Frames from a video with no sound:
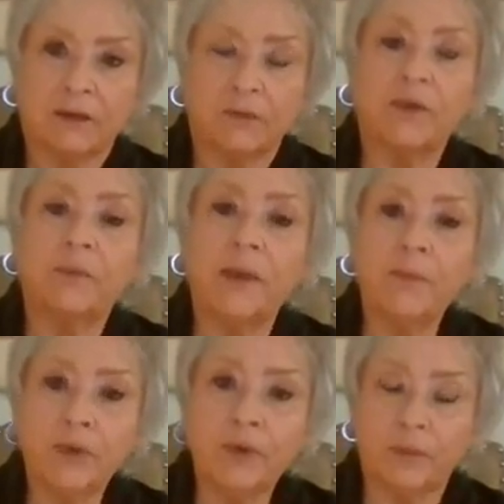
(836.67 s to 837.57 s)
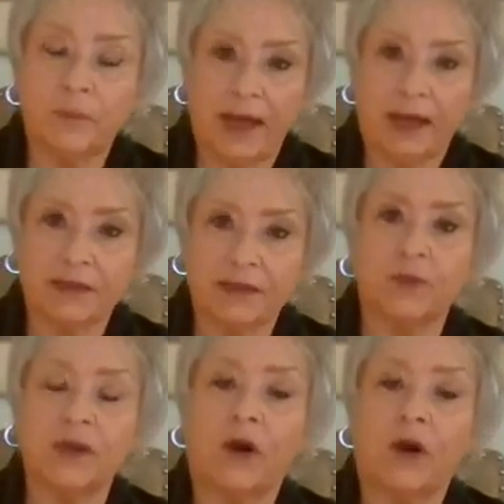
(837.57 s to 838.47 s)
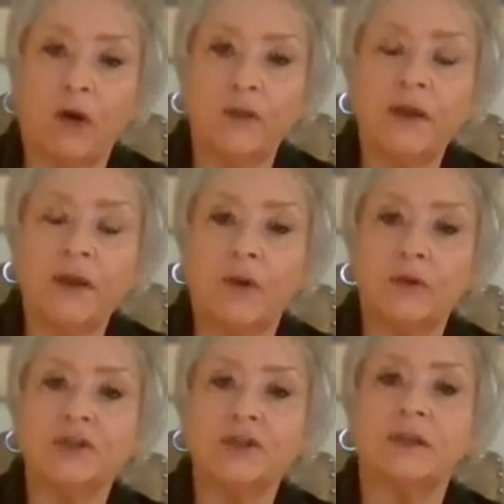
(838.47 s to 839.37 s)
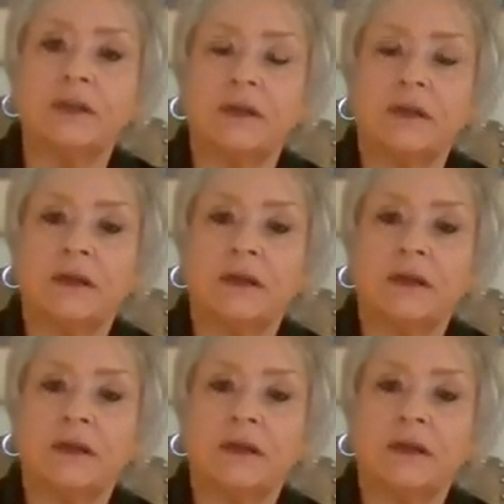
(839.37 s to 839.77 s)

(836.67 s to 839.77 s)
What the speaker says: Remember the past, recall the emotion